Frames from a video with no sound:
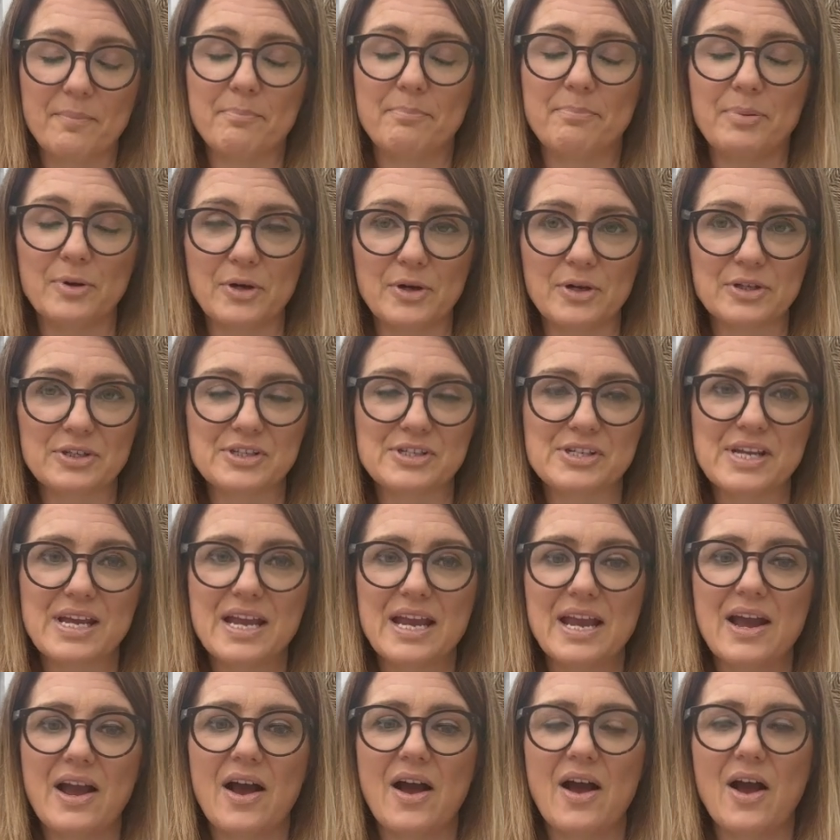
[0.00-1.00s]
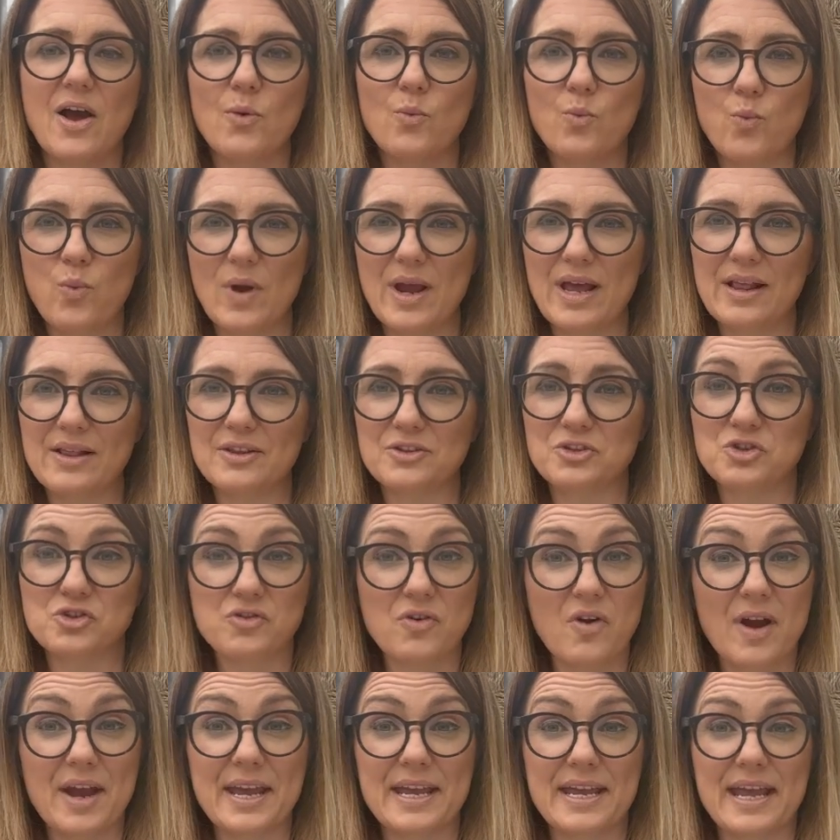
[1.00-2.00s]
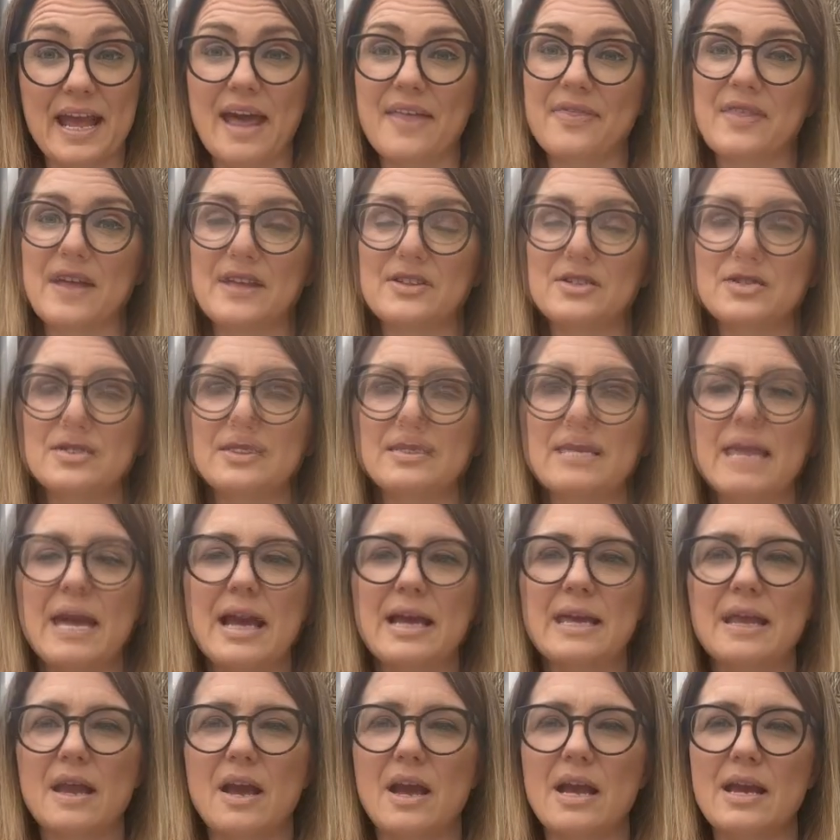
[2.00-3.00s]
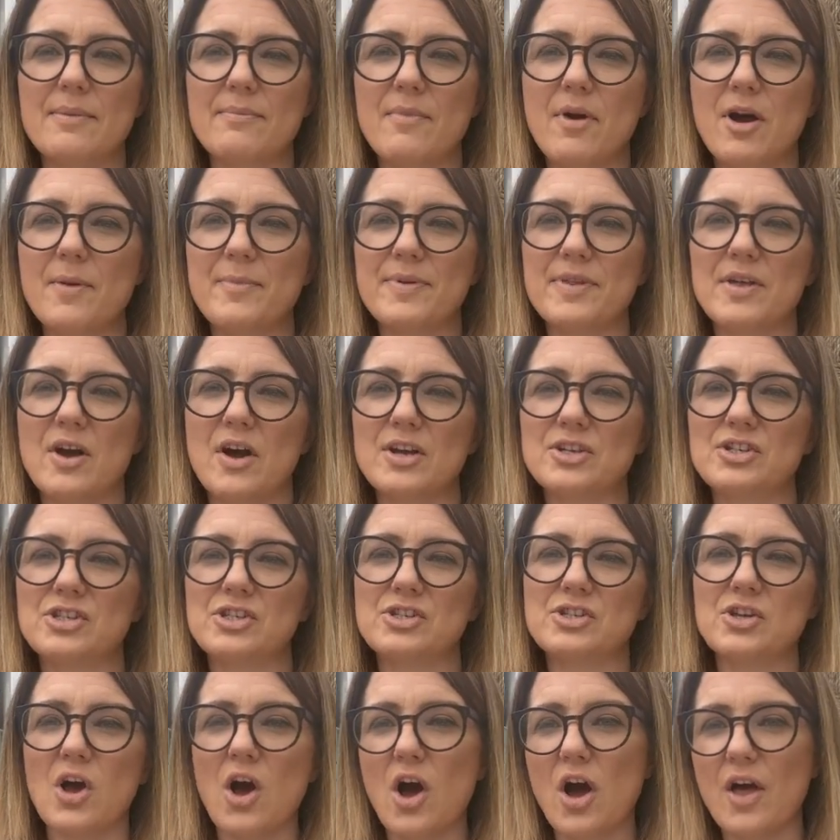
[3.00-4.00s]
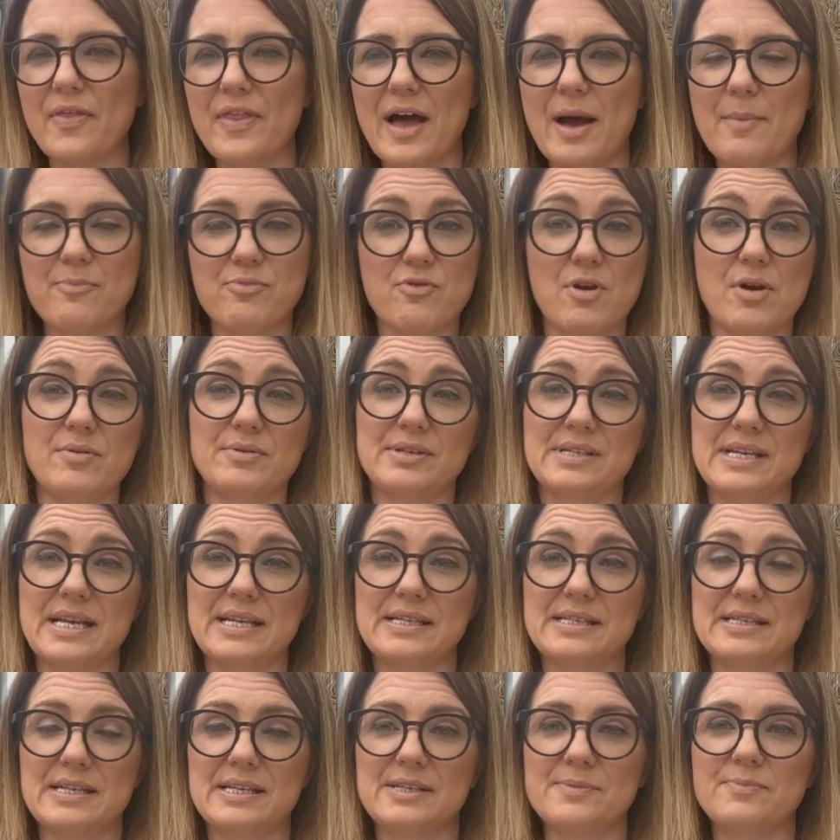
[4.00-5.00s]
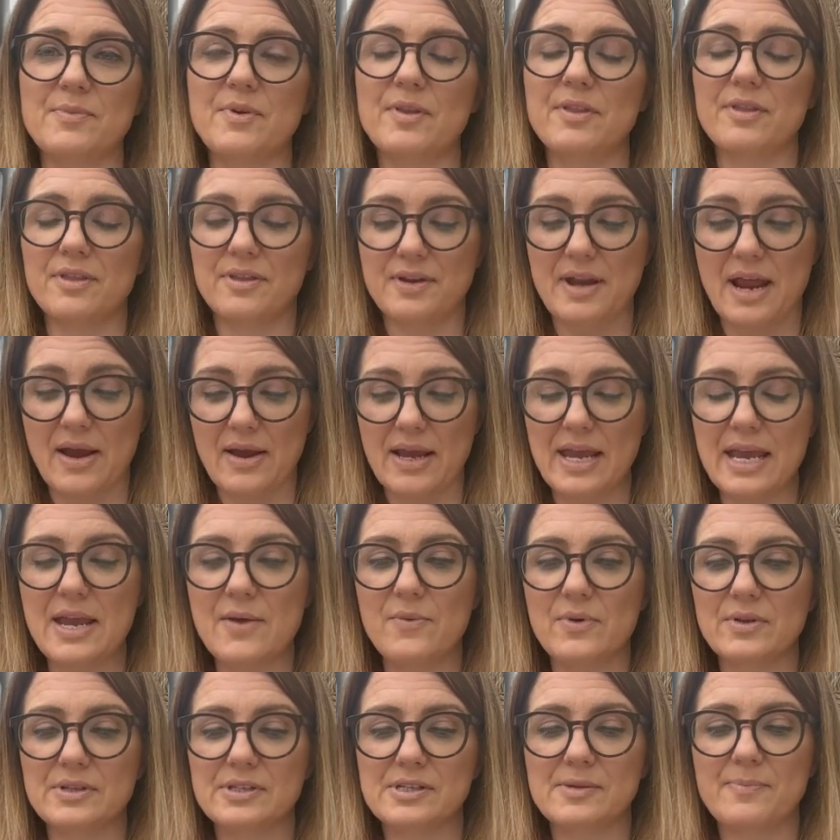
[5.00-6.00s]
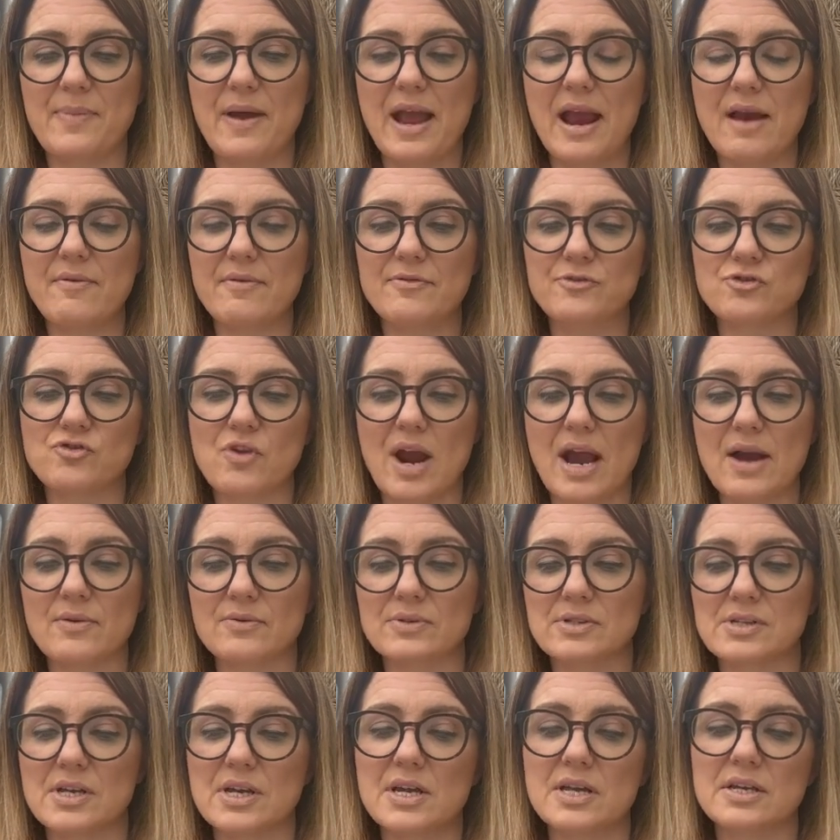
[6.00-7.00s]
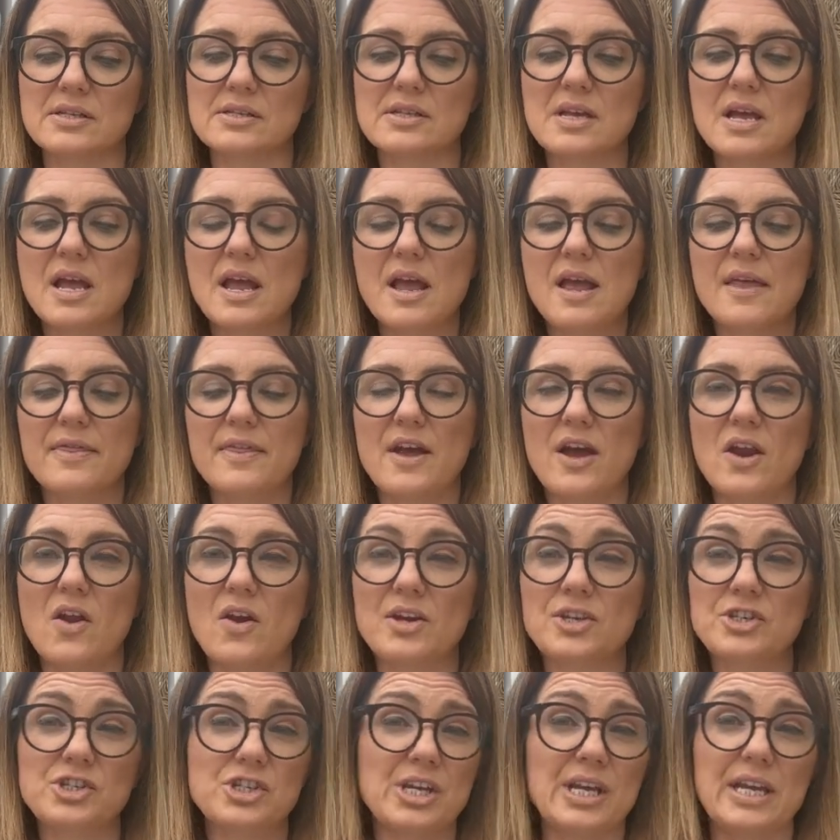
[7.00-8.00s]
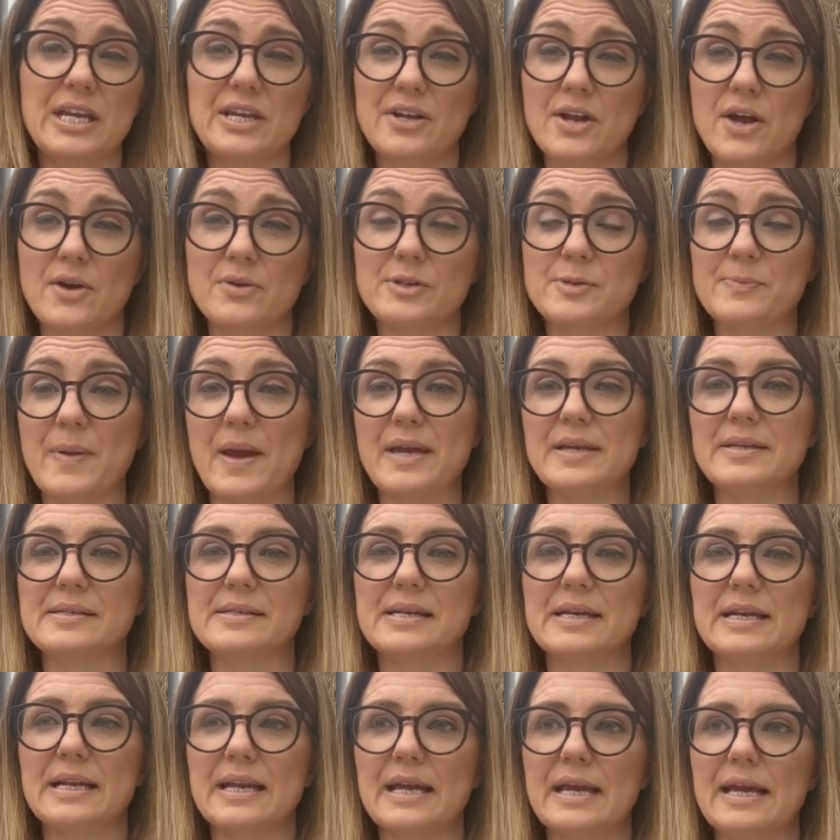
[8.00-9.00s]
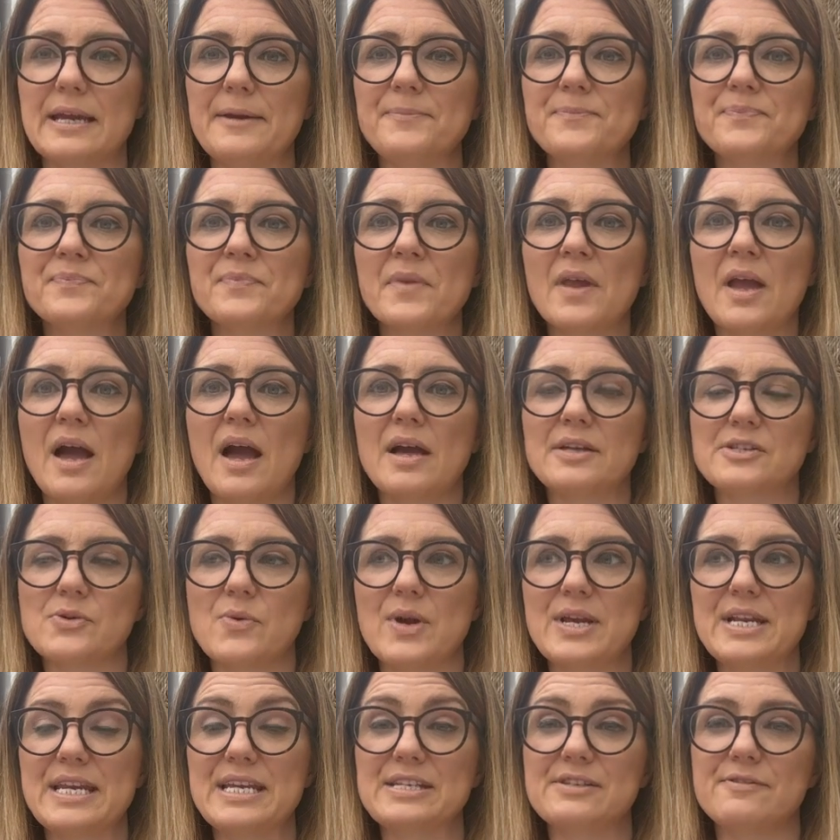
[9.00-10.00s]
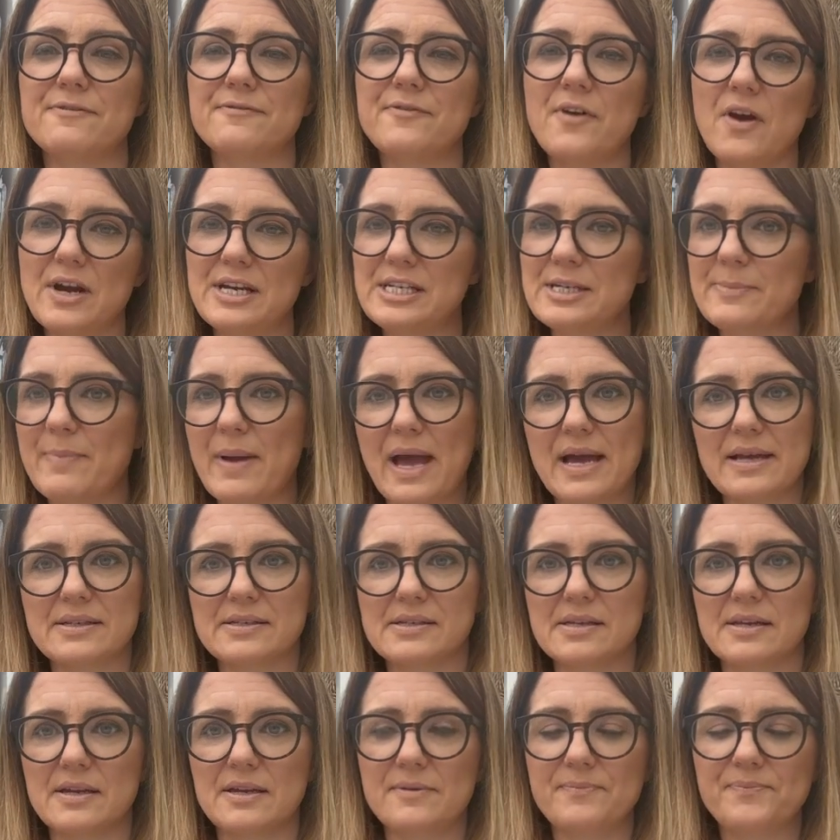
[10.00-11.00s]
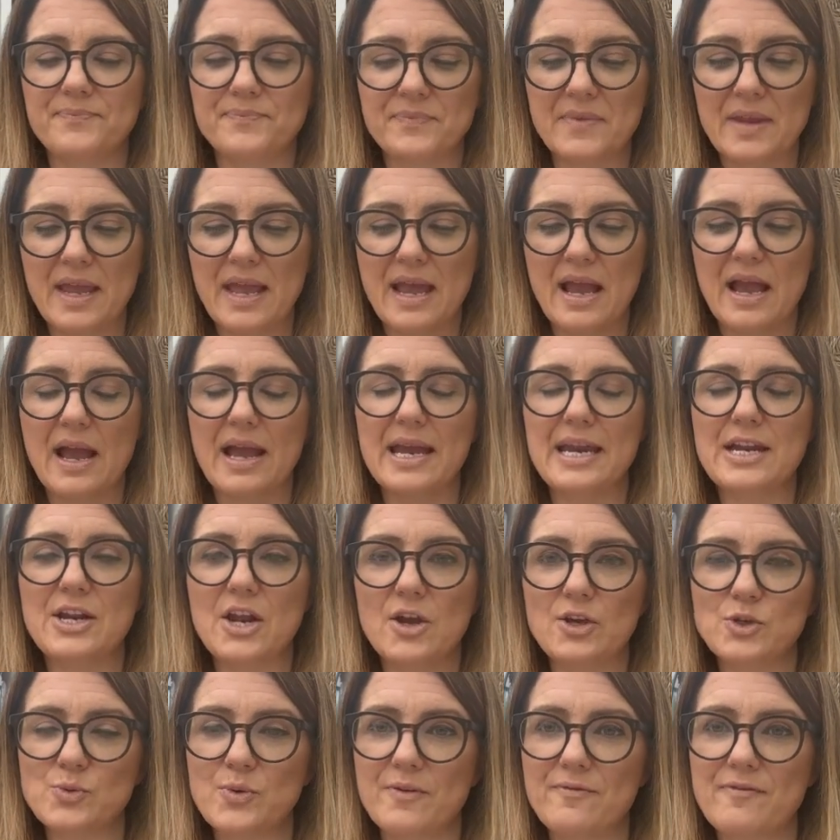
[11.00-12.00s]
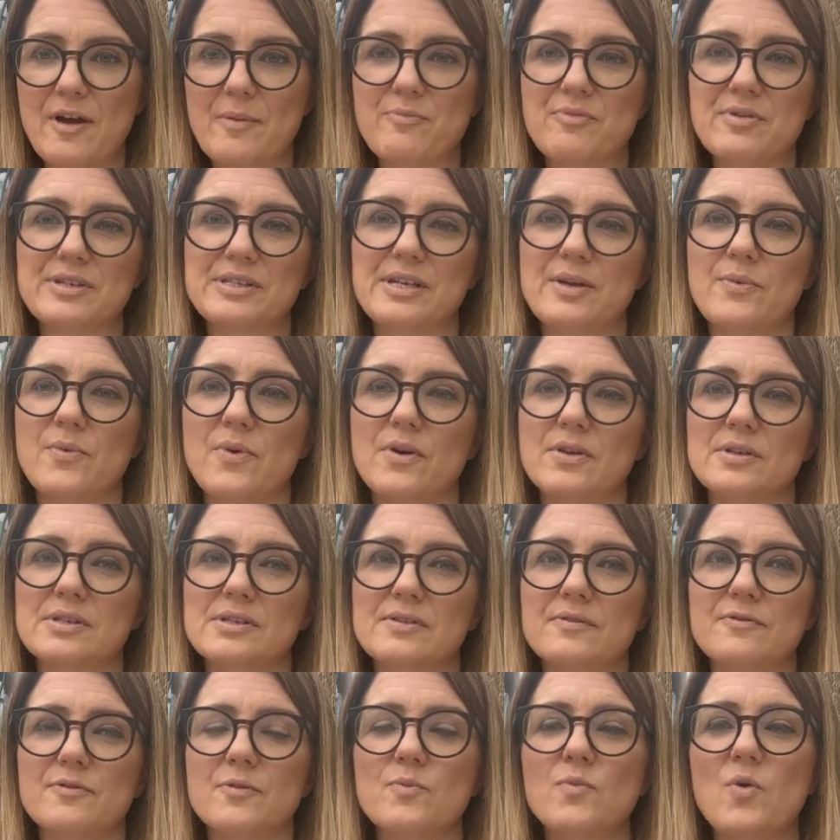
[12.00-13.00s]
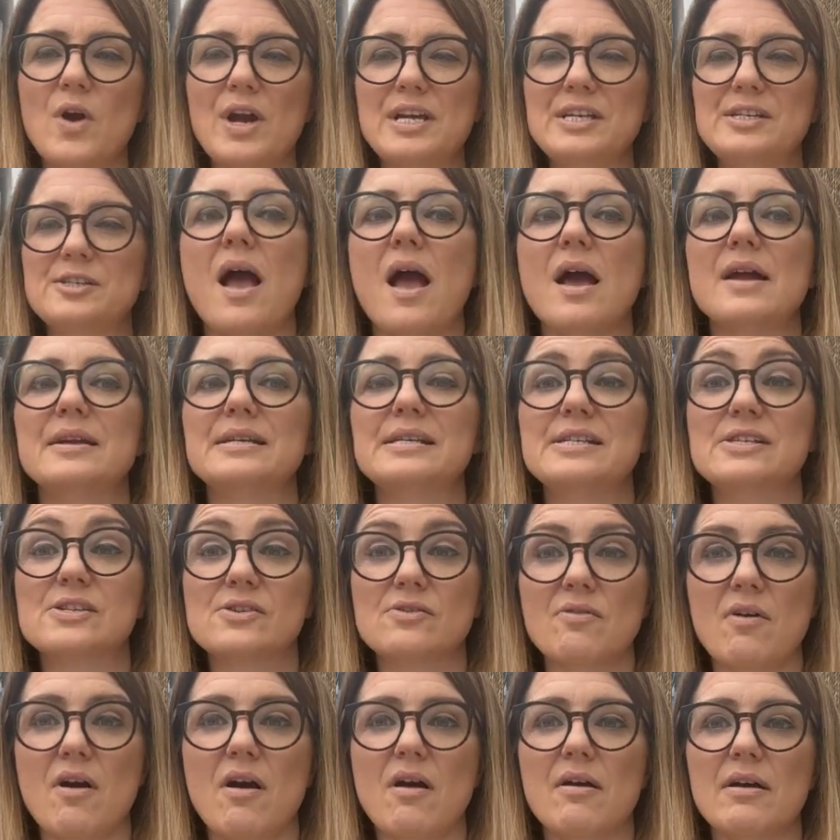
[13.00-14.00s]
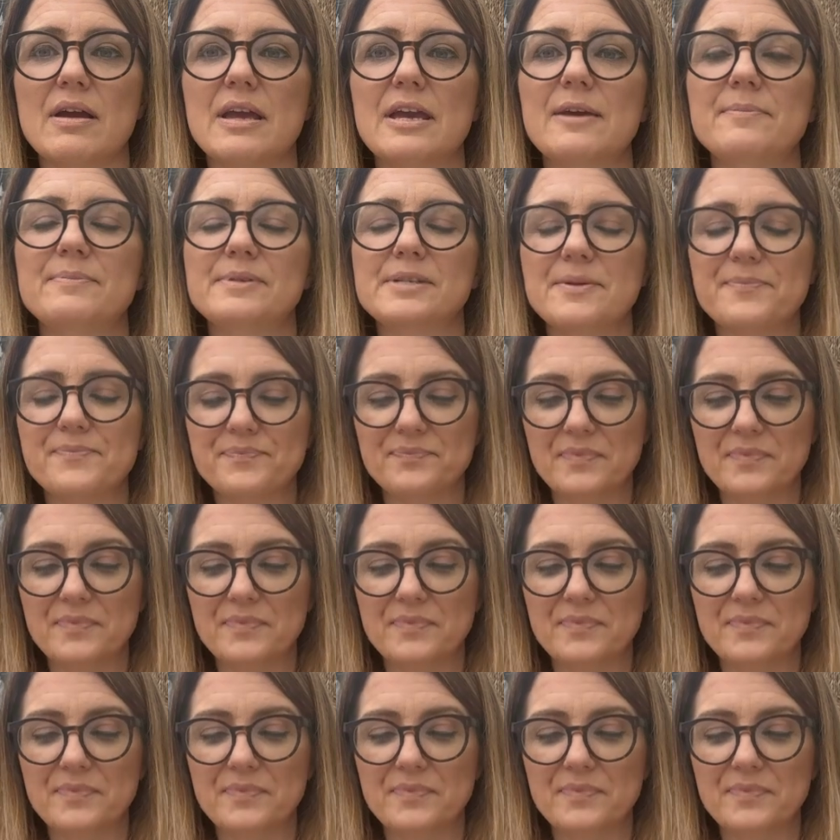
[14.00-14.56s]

but I will try and get that done. Yeah, it might be that I start that process this month. Now, he wants a pair of trousers that are like chinos, basically. So I need to find a pattern. He knows what fabrics he wants, and from what he's described